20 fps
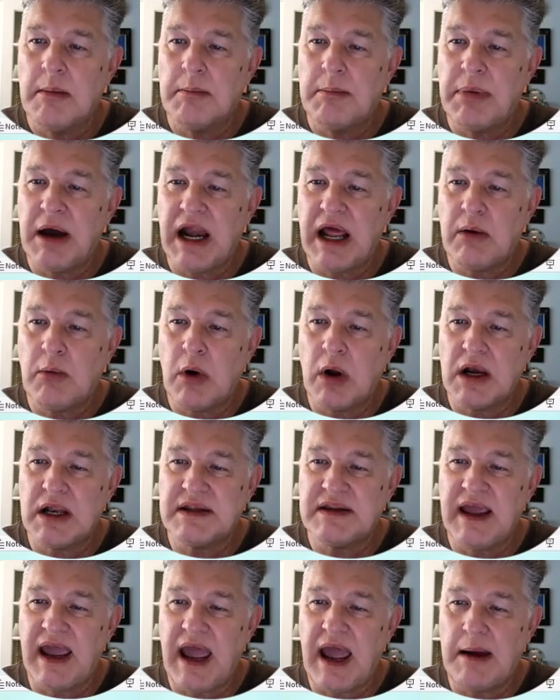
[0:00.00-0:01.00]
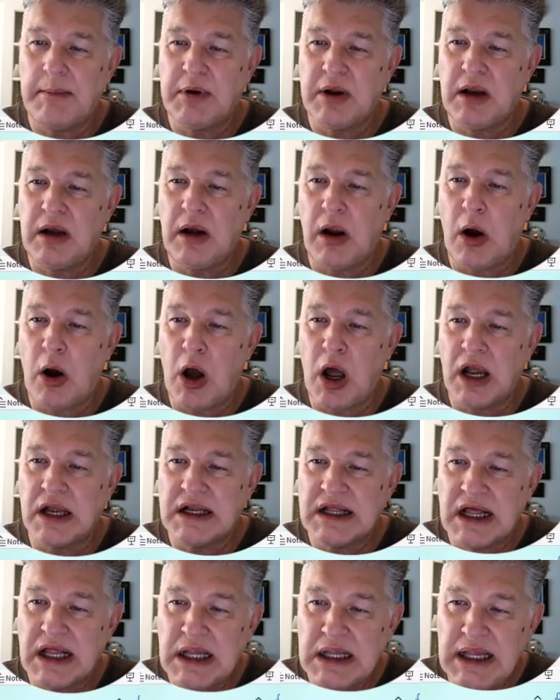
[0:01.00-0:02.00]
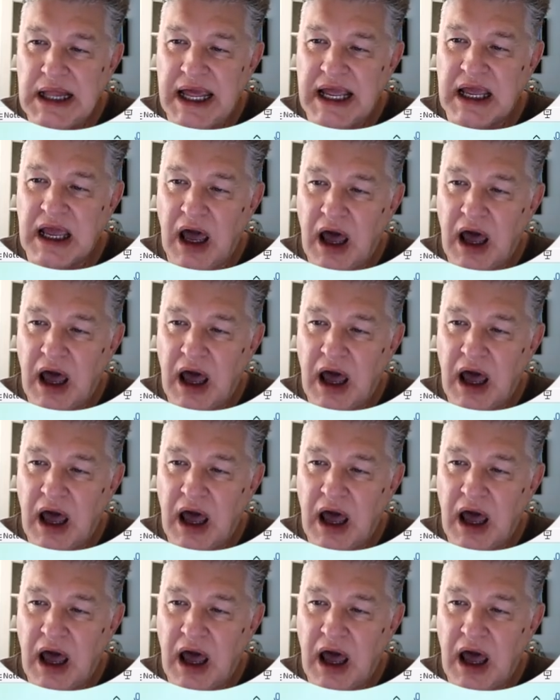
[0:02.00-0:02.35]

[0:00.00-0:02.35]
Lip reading: but I want it to happen on click